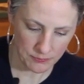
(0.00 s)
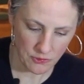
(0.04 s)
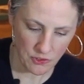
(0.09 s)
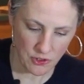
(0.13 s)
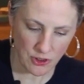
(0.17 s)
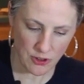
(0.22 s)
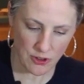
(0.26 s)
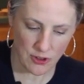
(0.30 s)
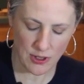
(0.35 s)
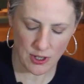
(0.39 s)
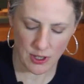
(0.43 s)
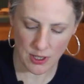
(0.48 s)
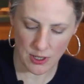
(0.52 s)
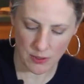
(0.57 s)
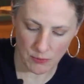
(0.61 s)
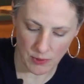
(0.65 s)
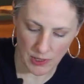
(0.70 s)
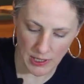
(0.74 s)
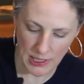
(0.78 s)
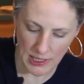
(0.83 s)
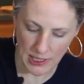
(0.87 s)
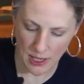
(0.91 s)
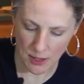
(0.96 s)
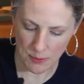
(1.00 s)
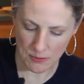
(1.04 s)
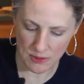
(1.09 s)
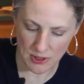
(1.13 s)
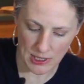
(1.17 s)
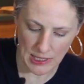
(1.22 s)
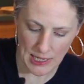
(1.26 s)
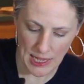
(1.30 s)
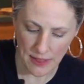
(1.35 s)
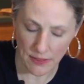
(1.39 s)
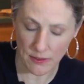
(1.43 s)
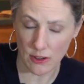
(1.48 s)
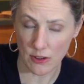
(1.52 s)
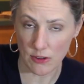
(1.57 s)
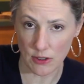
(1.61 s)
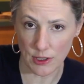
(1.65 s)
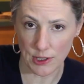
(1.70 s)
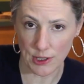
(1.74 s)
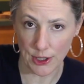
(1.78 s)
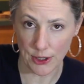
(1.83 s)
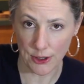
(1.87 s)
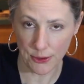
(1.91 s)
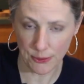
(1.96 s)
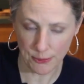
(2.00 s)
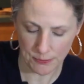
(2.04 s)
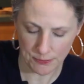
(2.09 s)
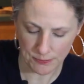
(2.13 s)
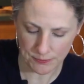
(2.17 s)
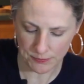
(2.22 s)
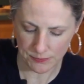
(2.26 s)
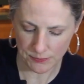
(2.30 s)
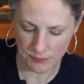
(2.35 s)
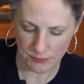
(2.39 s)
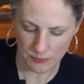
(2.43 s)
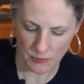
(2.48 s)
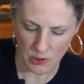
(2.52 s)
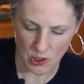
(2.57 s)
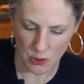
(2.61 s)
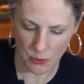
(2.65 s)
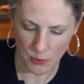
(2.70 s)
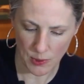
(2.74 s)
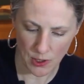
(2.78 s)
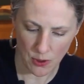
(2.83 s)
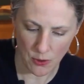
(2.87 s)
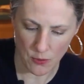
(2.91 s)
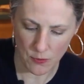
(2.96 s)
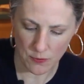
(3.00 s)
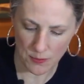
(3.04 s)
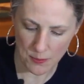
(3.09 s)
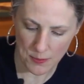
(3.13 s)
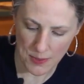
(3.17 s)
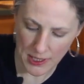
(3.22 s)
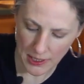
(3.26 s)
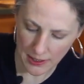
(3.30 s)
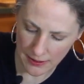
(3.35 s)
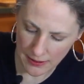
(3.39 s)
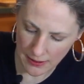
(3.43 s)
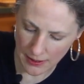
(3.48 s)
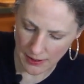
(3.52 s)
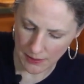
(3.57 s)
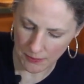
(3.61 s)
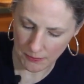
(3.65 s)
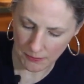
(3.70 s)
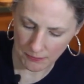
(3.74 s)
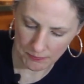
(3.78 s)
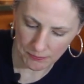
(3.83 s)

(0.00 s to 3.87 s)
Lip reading: just till it really comes together as a dough. You don't want to overmix it.